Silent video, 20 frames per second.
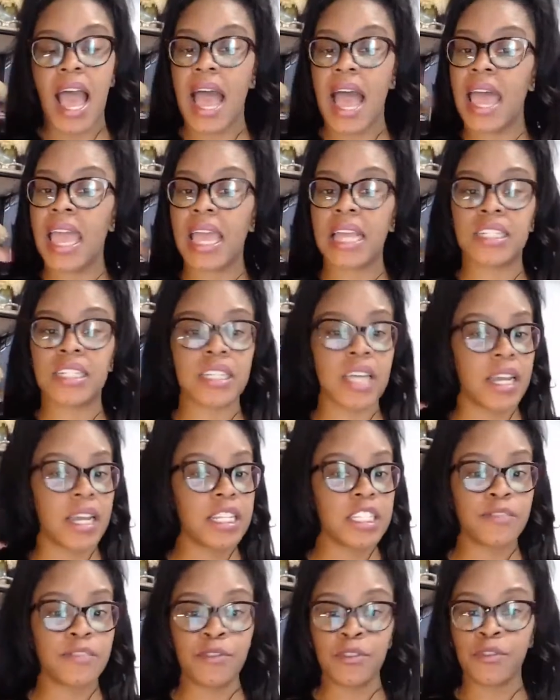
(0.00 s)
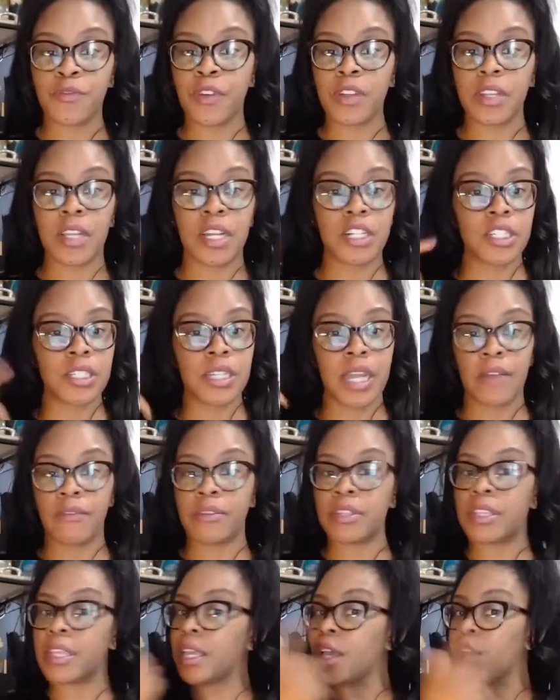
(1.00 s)
I had Chinese food for lunch and
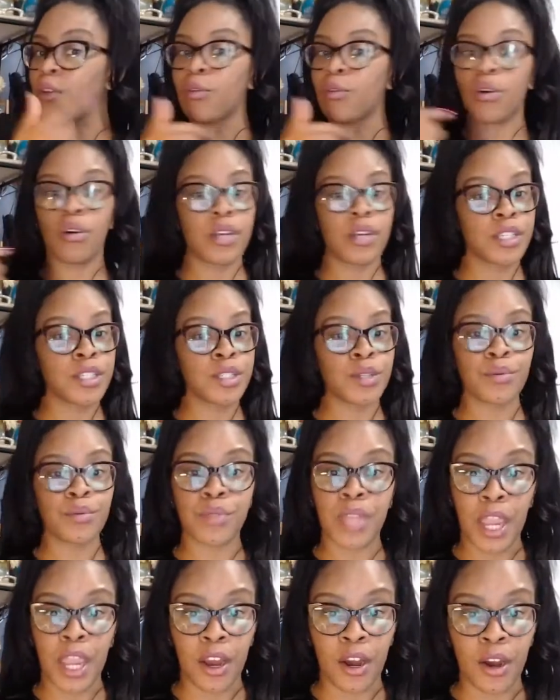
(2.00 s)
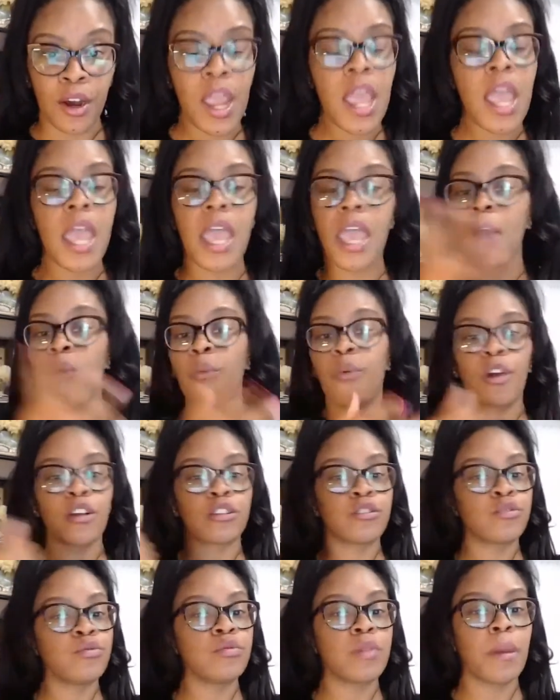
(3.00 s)
everything, and girl, it's still there. It
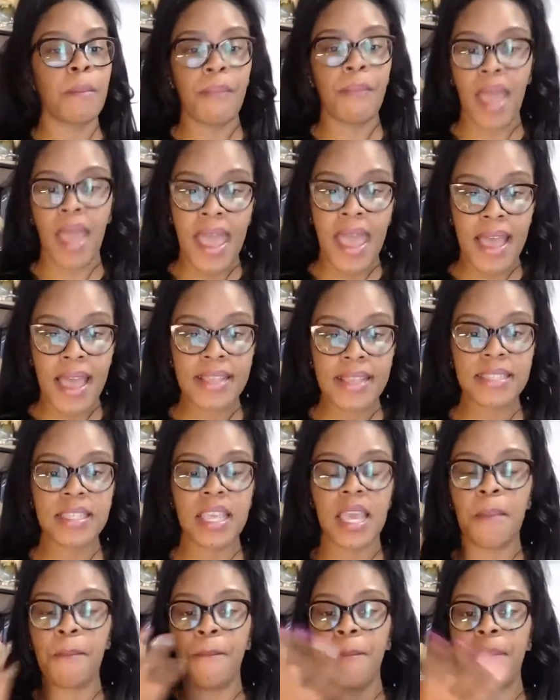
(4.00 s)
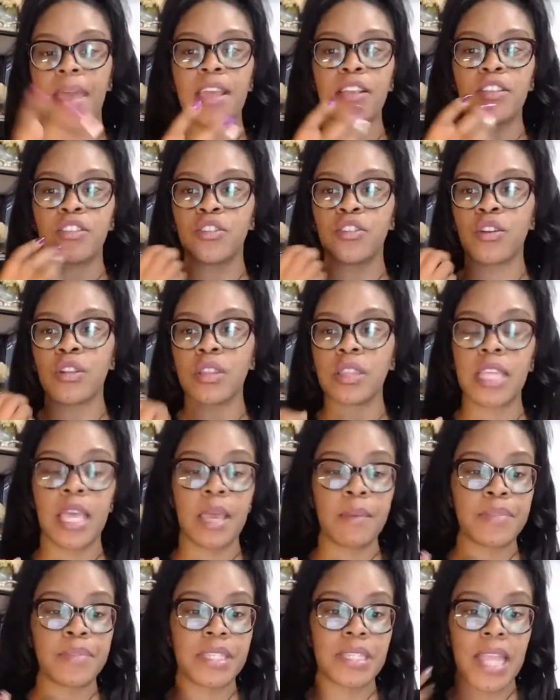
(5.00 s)
works through the mask. It makes your
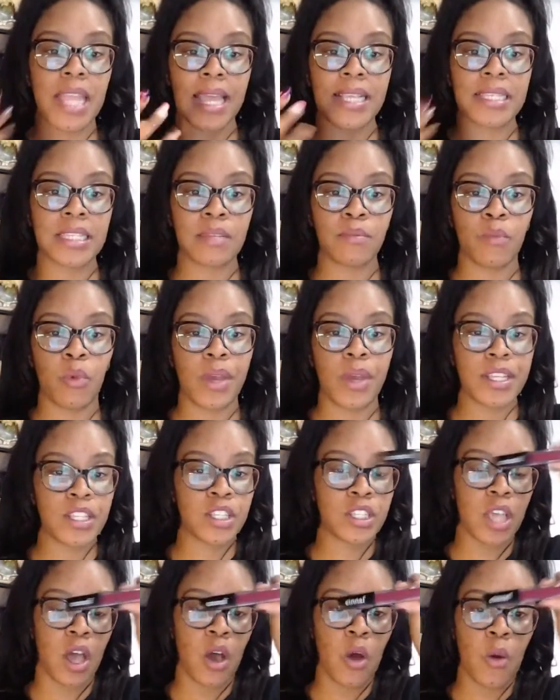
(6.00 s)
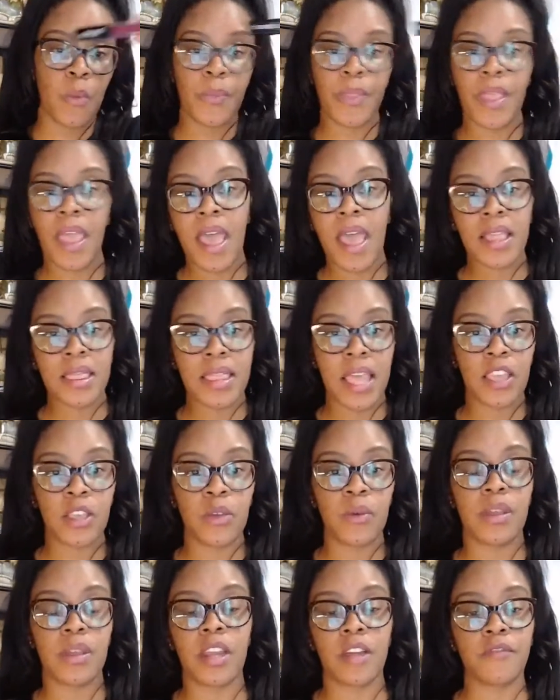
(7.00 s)
lips nice and moist. So thank
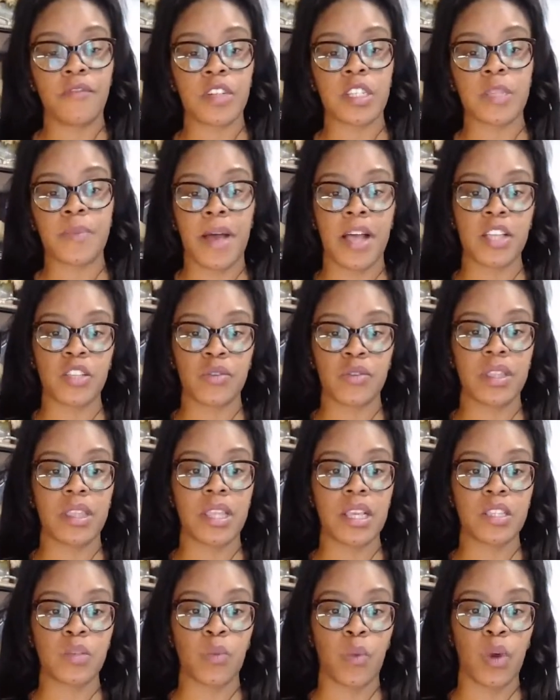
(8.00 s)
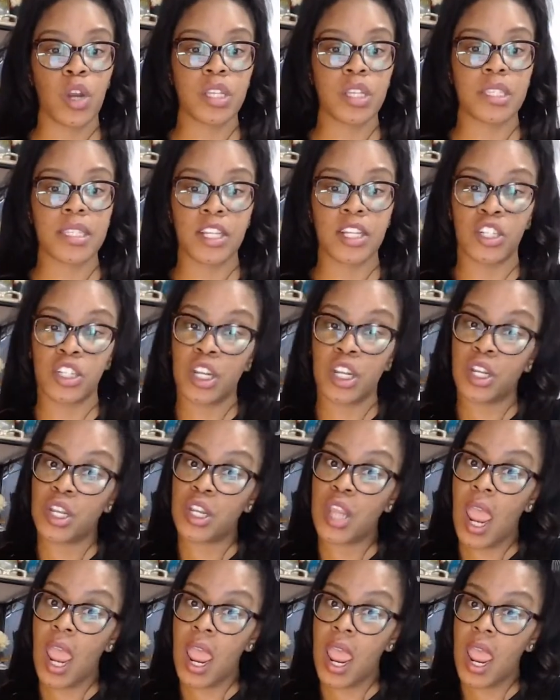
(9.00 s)
you, Enough, for sponsoring this work session.
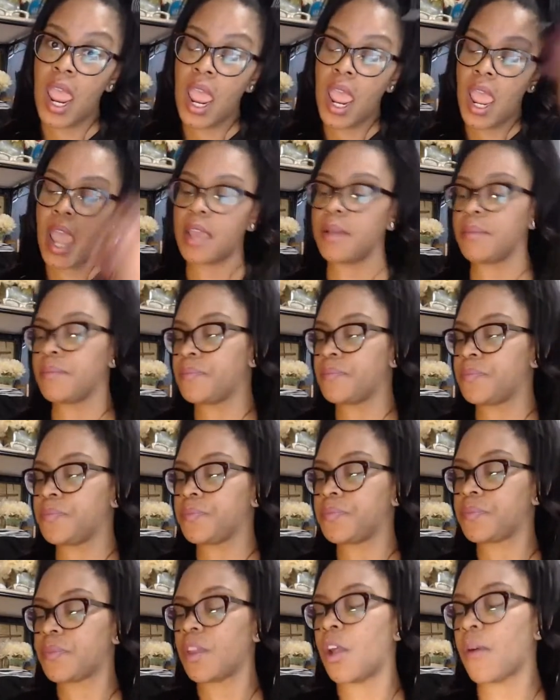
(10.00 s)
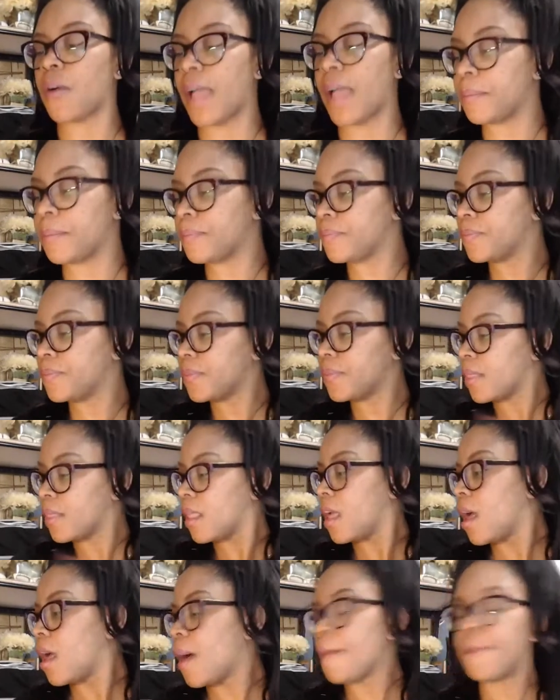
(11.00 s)
Yay. Okay.
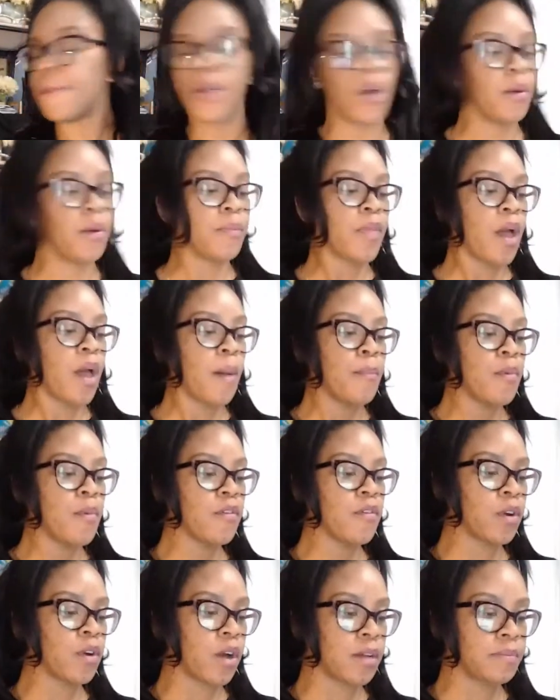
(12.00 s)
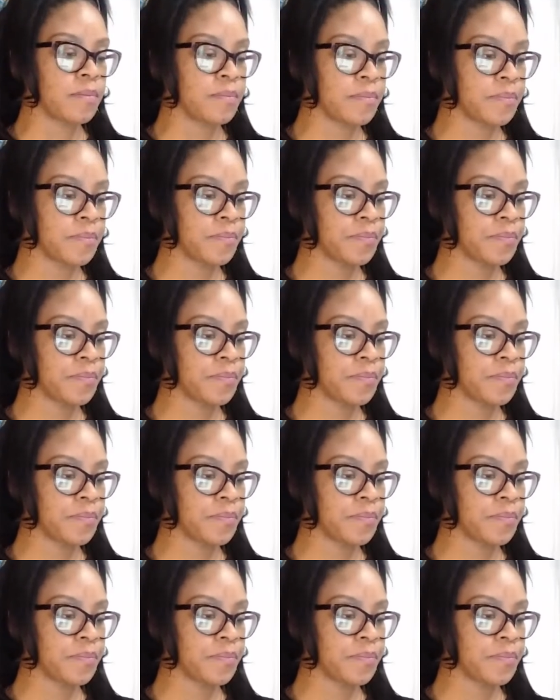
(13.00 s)
Boom. Moving on.